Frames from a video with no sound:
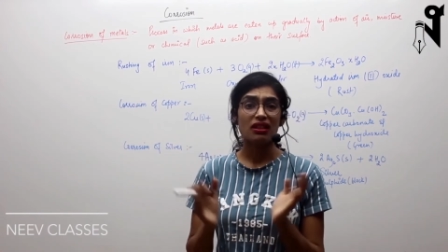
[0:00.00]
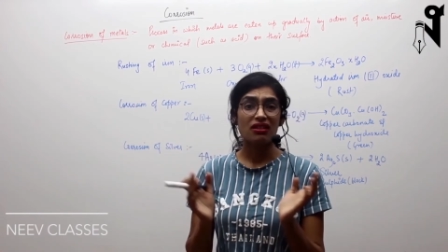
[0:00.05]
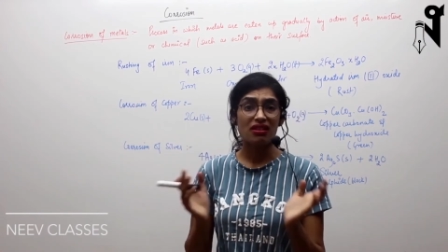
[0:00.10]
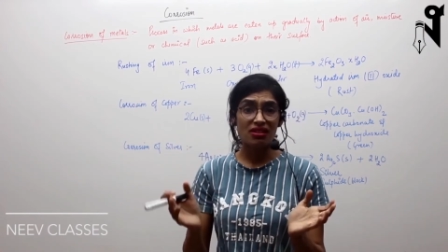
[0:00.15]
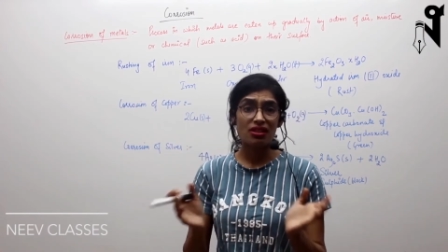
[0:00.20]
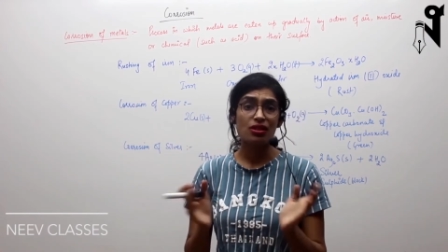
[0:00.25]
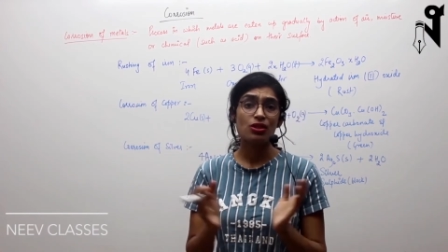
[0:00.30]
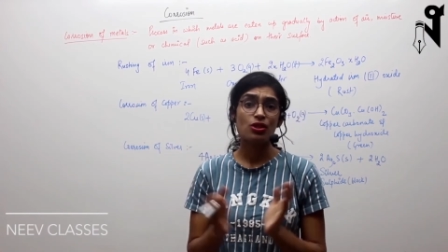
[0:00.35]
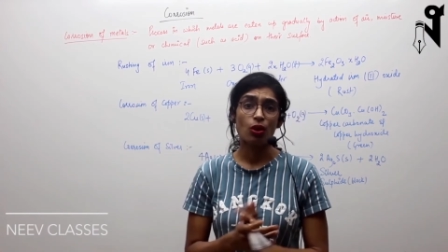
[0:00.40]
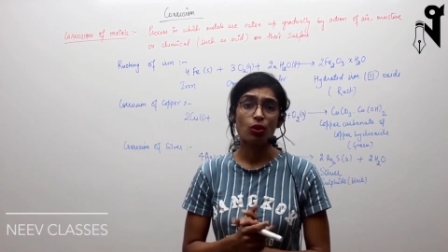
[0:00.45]

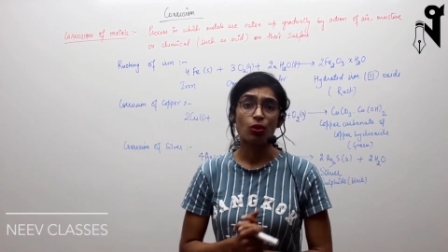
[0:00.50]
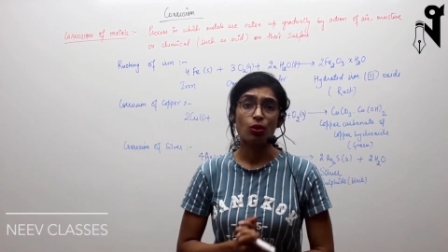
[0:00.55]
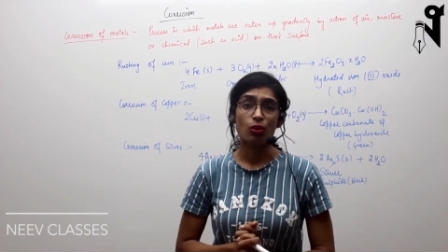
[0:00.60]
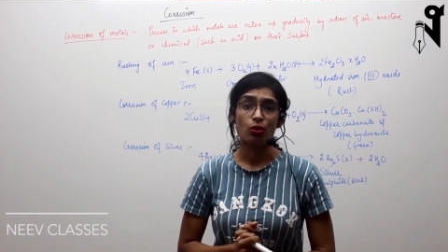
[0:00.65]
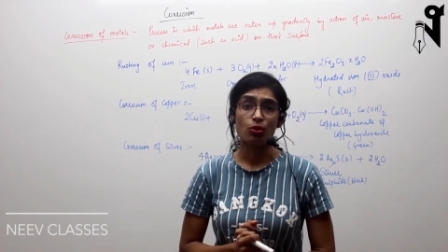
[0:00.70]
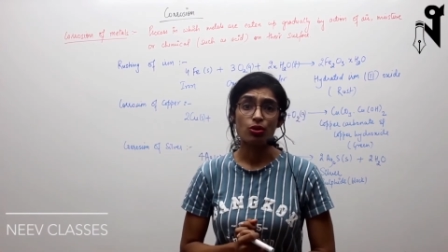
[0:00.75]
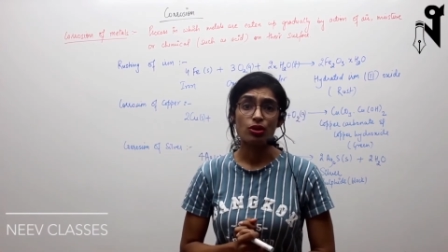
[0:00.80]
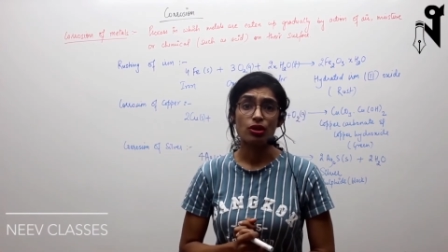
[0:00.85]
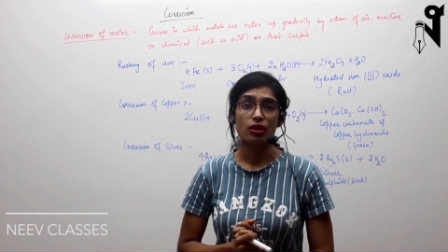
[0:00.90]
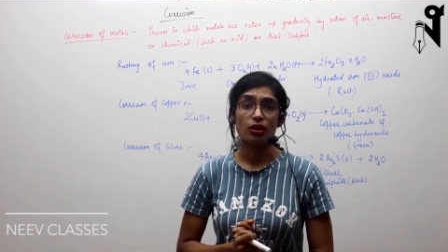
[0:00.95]
This is your
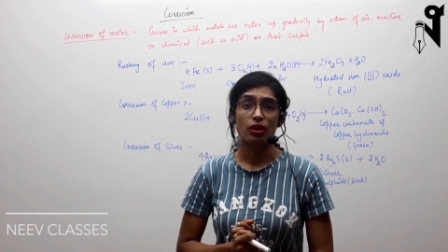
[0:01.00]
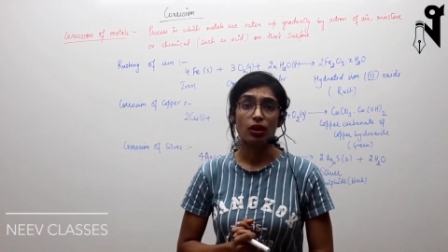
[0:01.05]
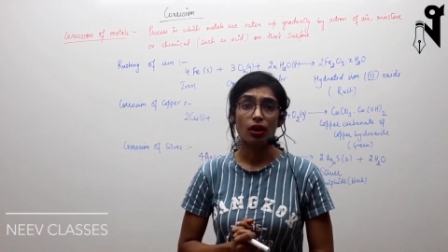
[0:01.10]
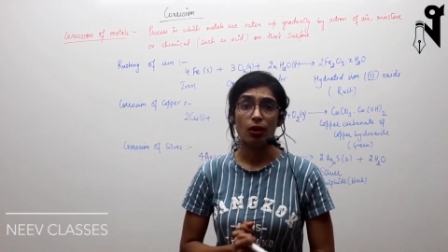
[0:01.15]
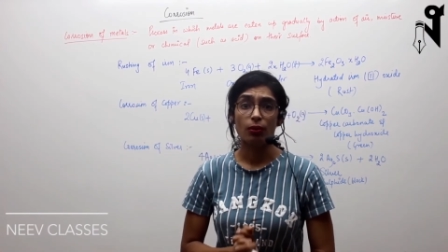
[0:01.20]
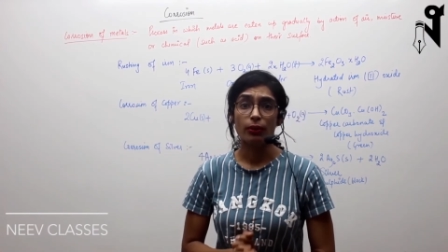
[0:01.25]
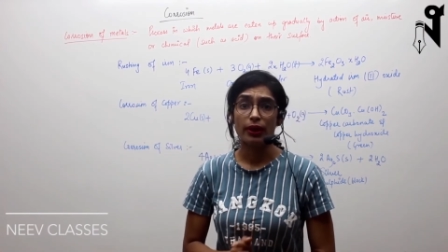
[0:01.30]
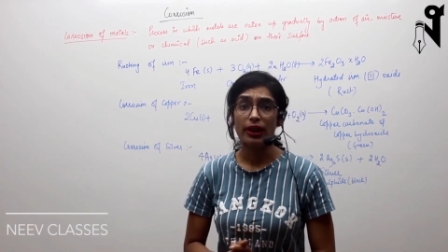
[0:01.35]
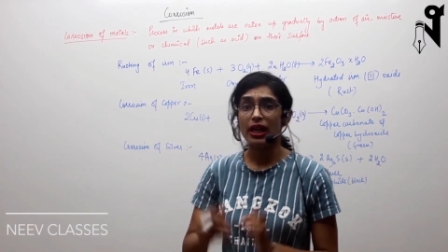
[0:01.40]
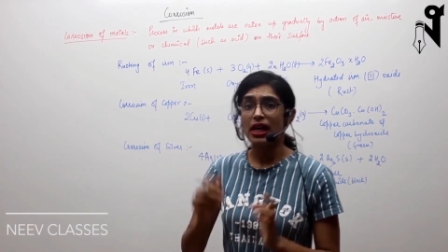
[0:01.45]
corrosion.
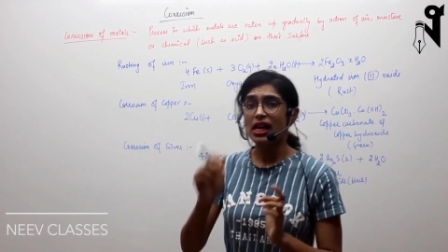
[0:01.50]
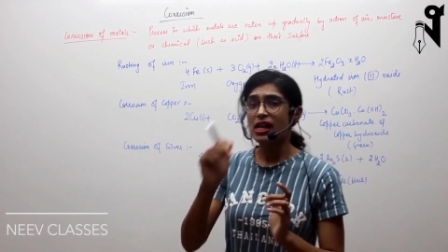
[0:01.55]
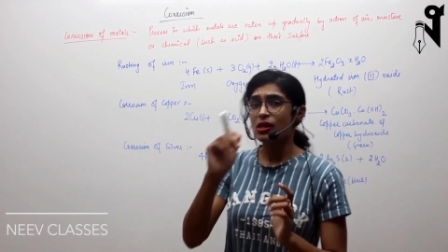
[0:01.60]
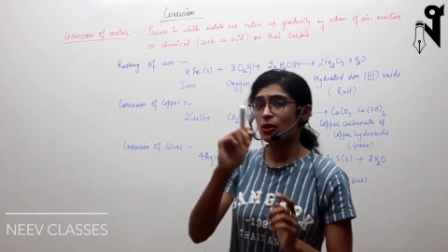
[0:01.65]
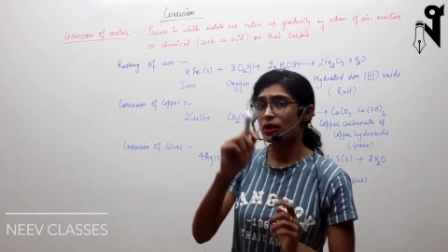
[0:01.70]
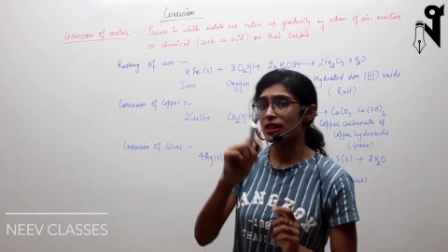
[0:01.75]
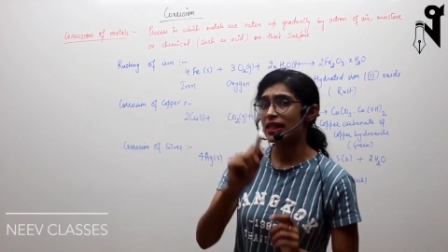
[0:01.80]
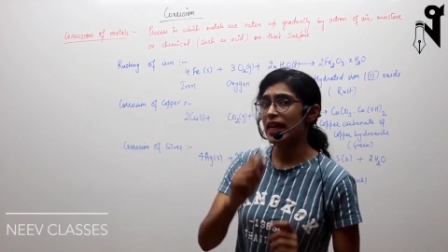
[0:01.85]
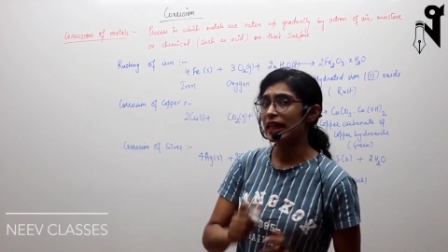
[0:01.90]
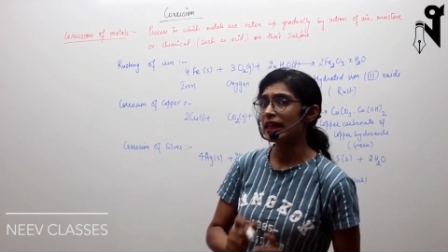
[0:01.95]
Okay,
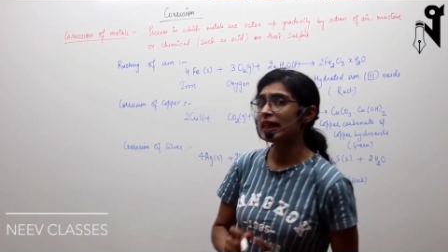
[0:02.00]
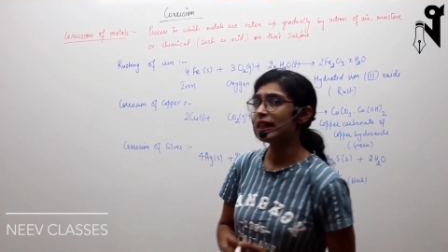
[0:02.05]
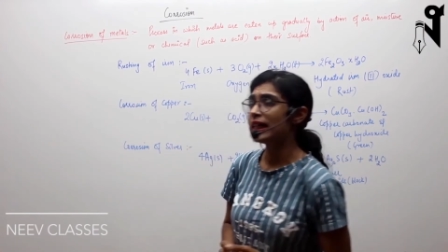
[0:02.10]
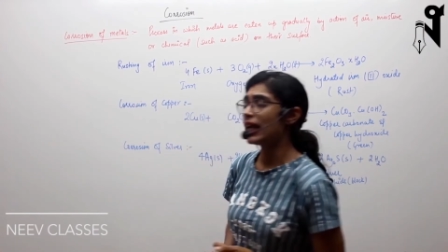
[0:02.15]
so exactly